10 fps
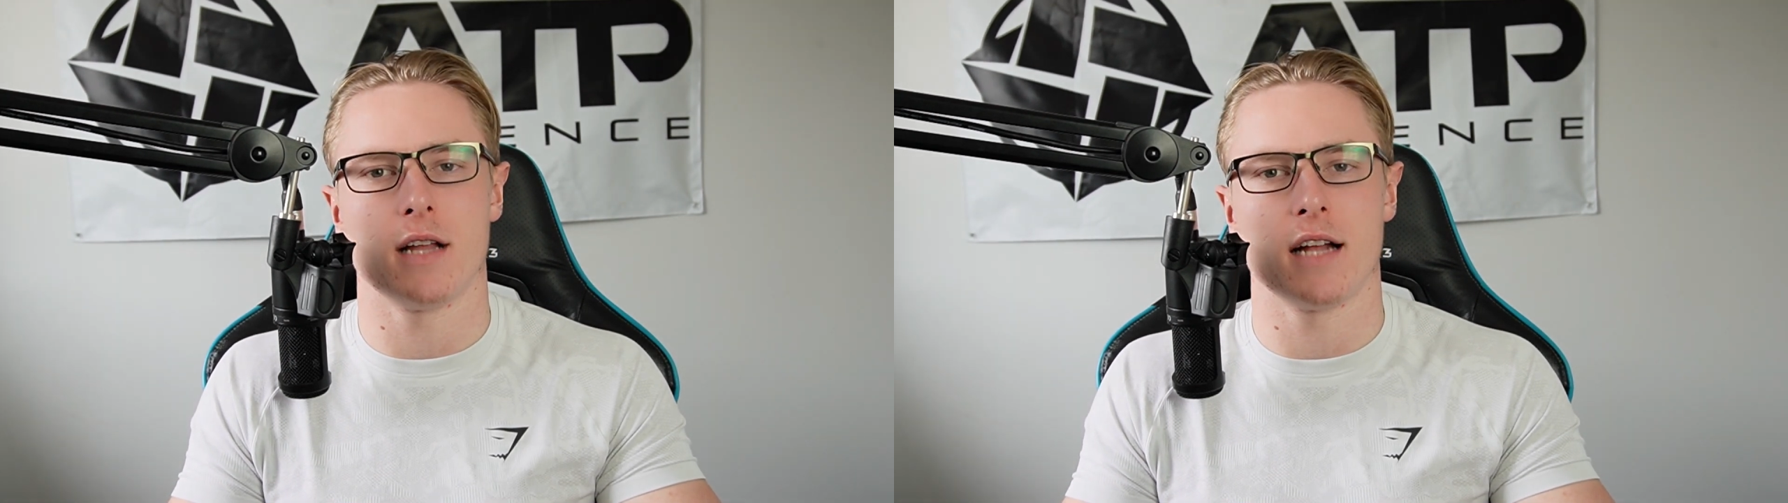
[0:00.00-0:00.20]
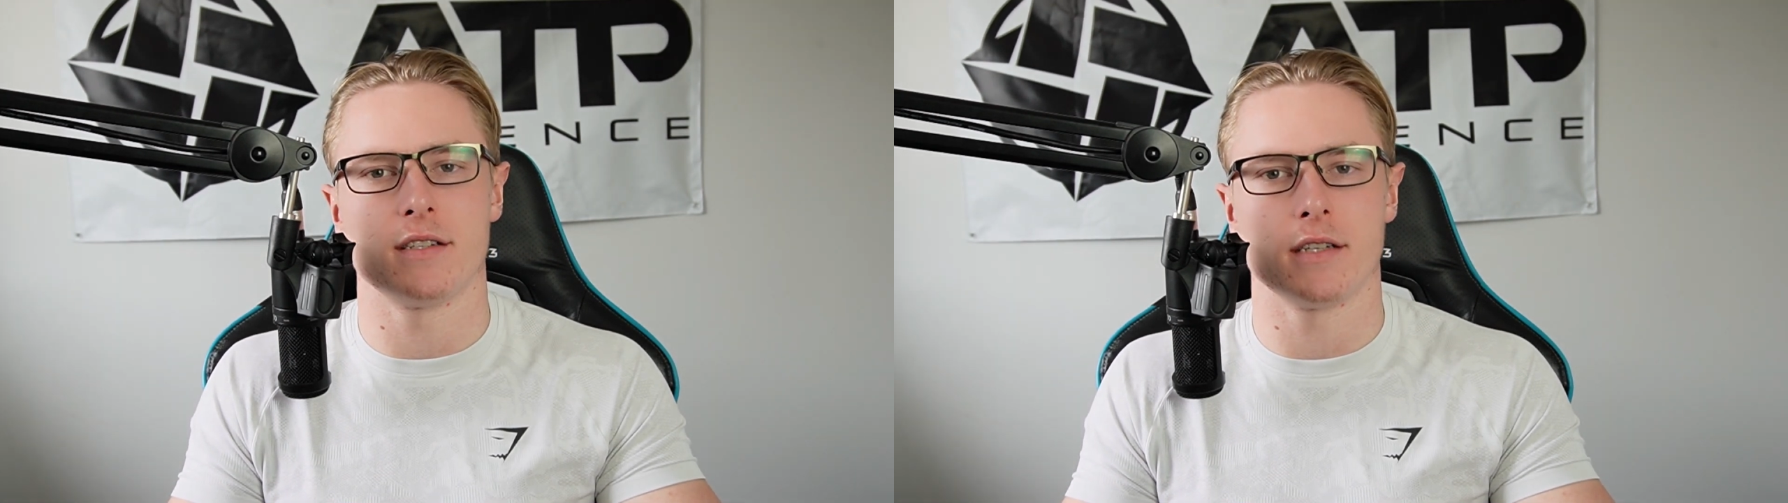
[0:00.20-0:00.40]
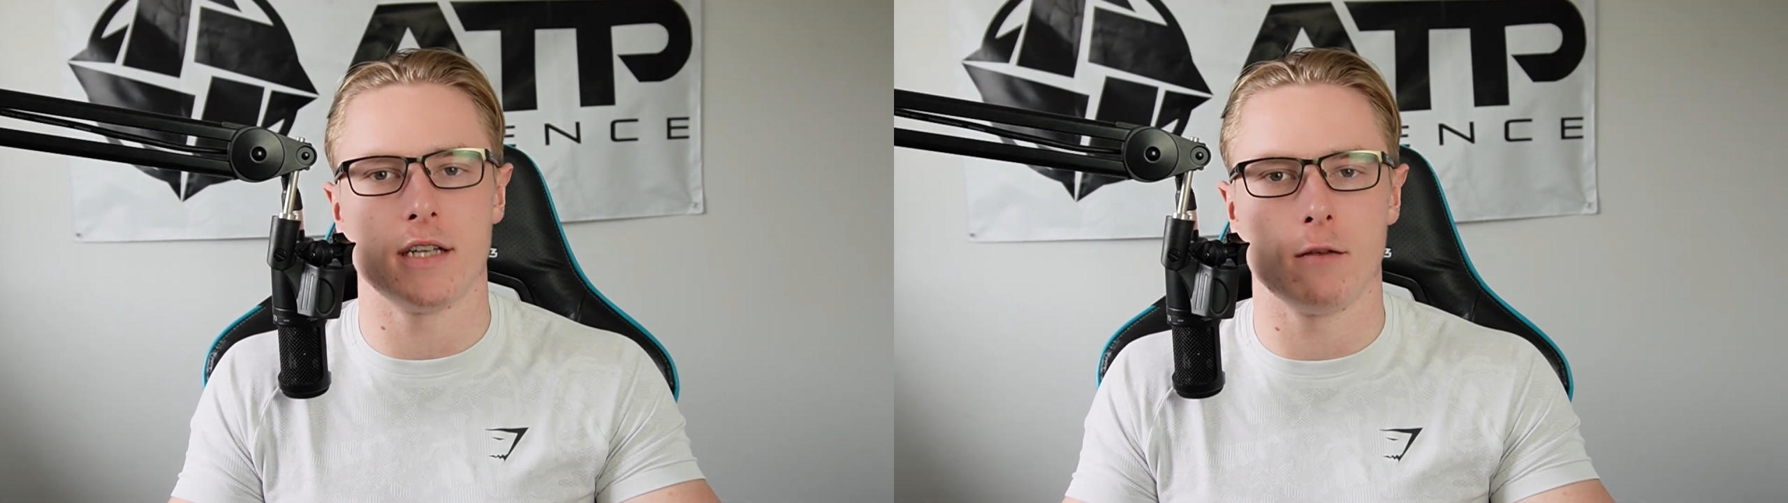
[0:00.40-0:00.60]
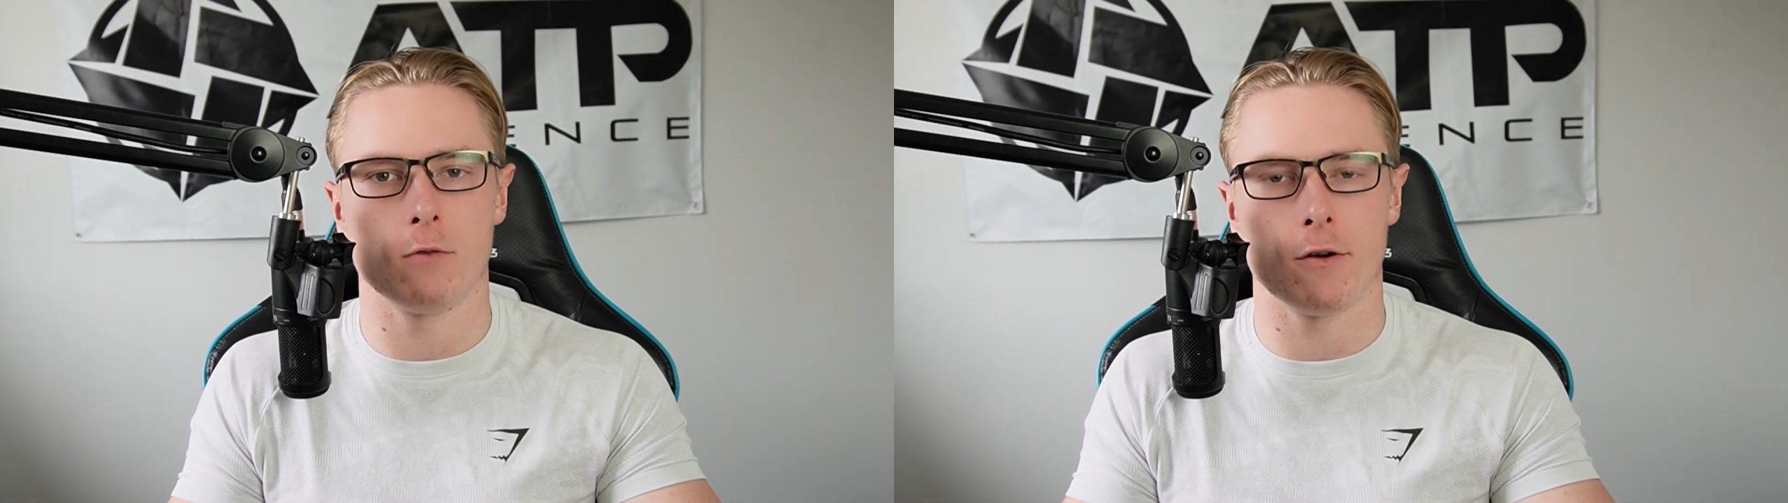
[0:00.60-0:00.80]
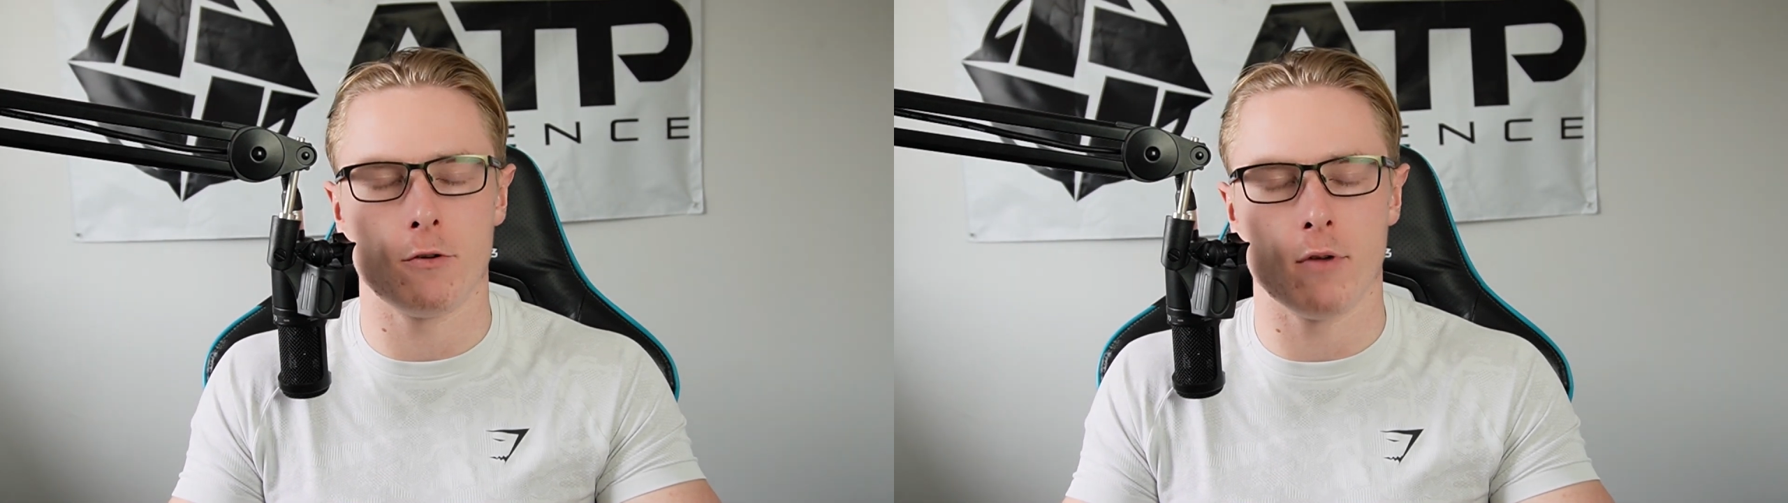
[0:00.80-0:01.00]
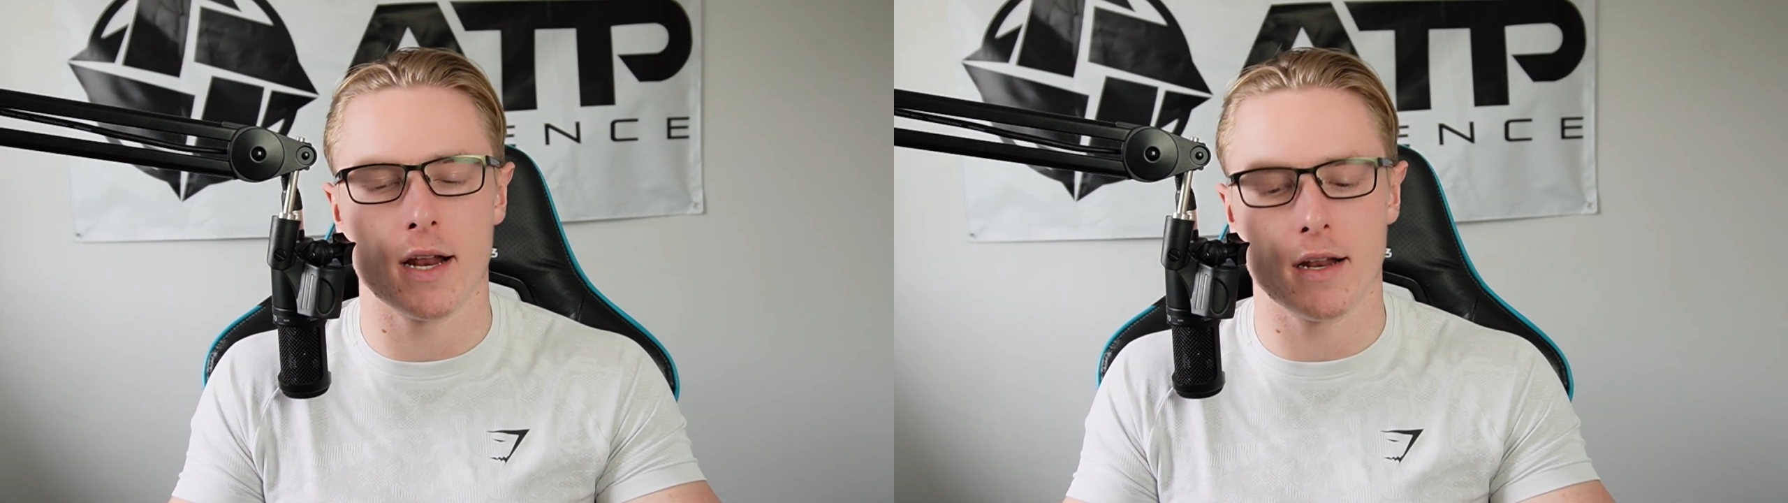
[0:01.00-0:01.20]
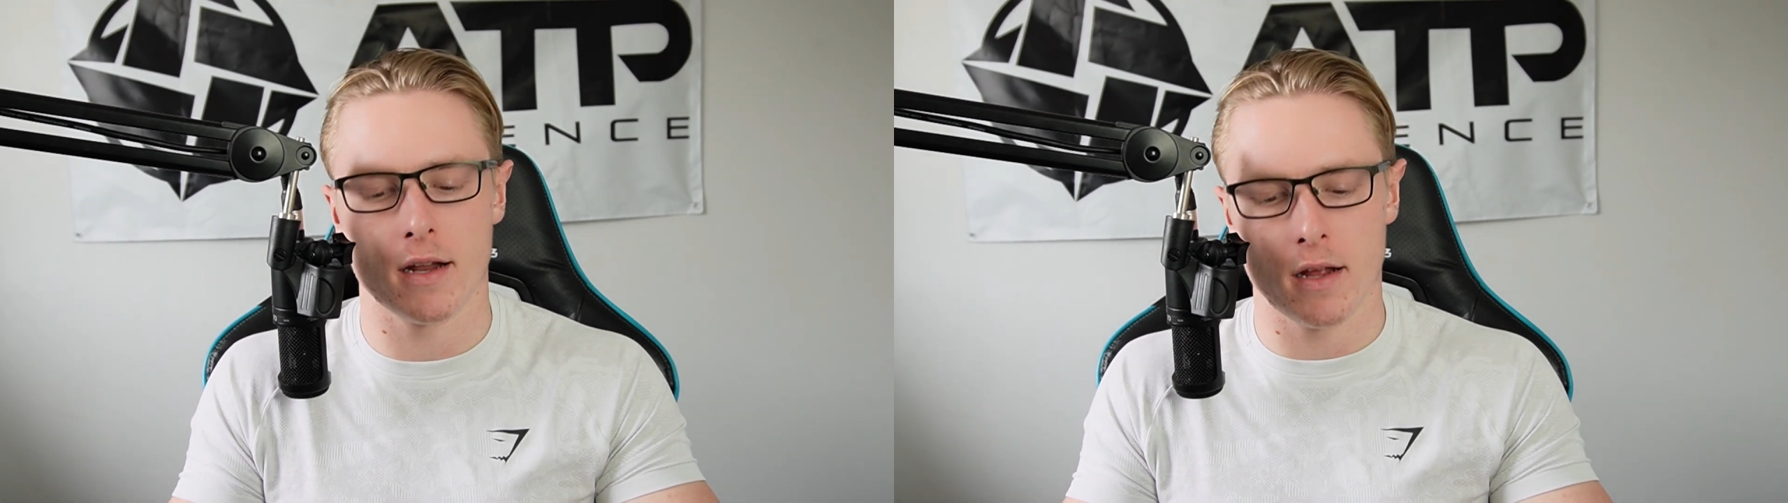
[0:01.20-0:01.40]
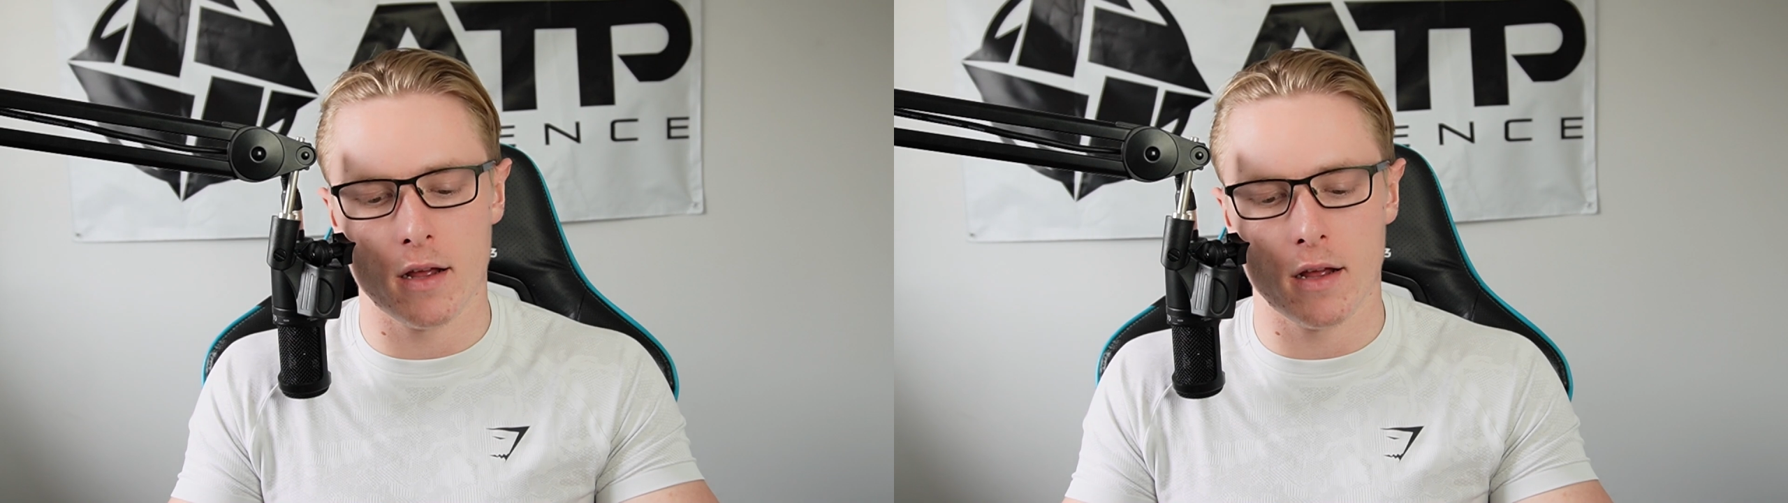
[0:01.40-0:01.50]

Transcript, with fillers: Lads, you won't regret it.